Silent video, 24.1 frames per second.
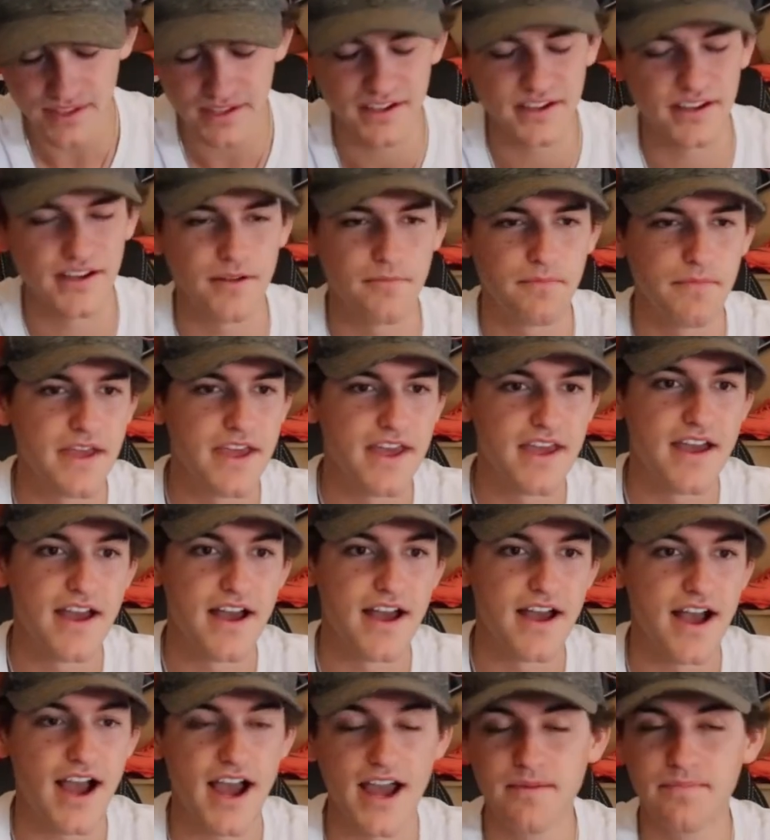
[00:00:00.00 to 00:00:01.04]

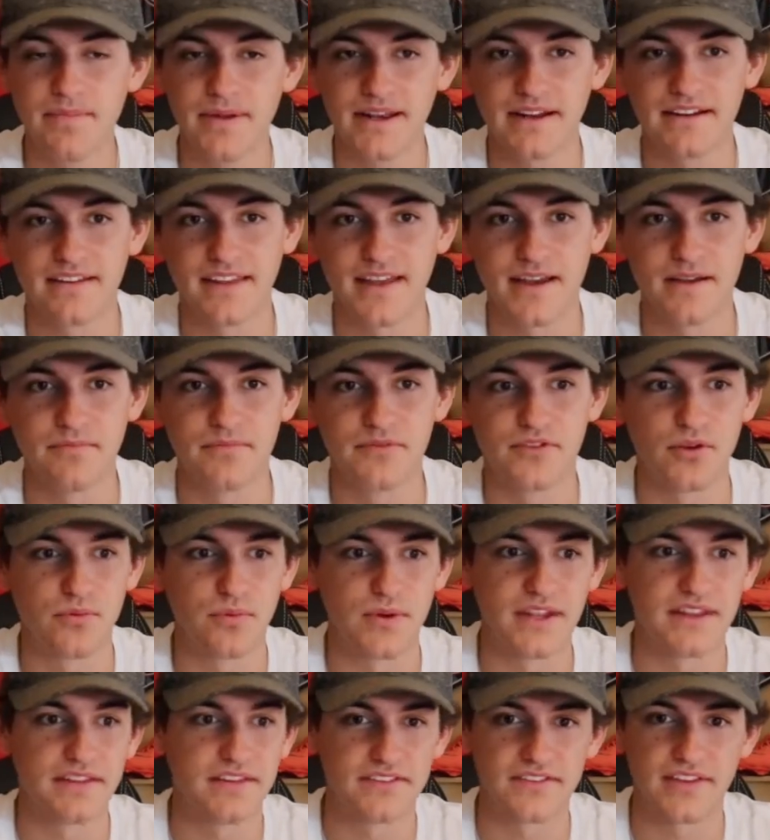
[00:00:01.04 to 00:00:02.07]
I picked them to
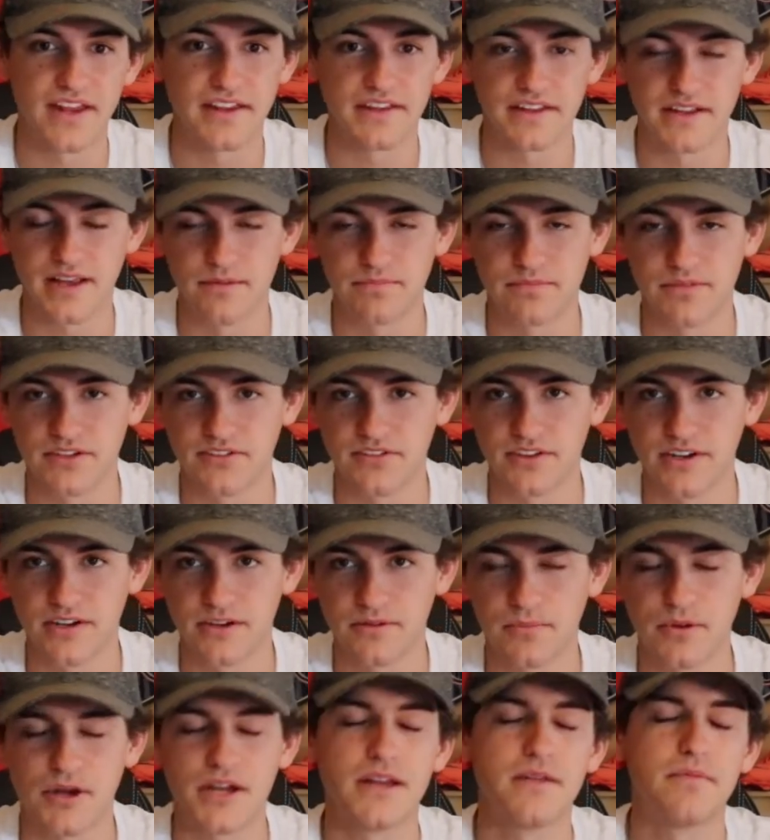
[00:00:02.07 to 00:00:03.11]
win the Stanley Cup this year.
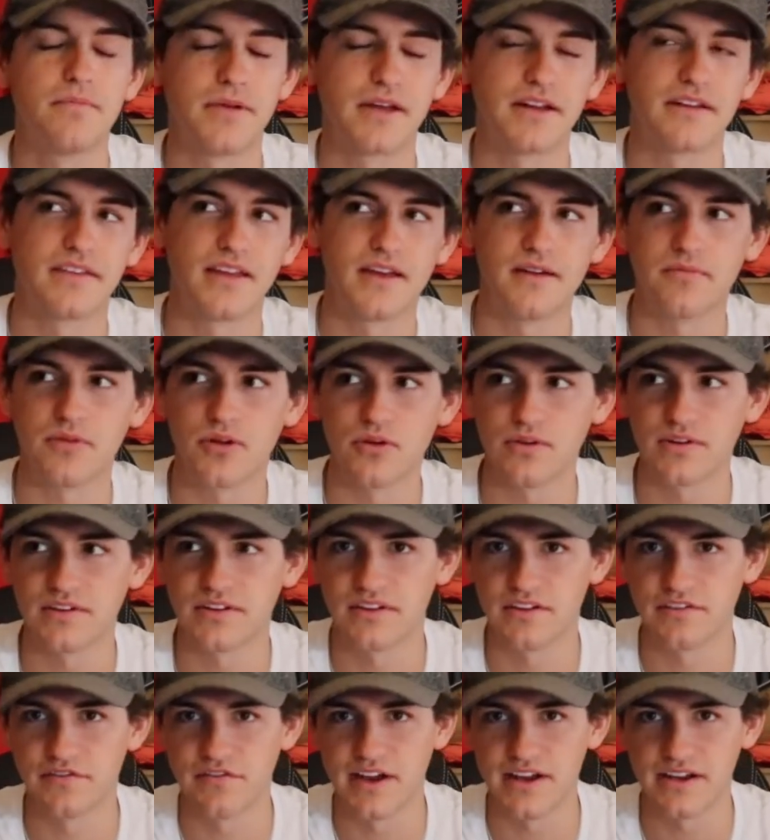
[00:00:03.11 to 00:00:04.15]
Brady picked them going
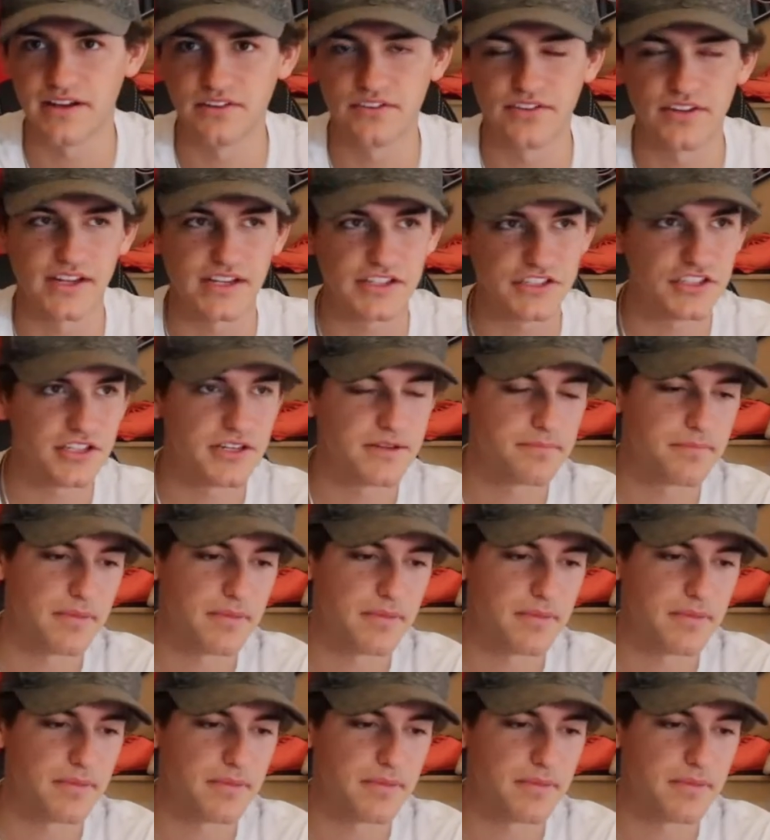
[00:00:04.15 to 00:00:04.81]
to the finals actually.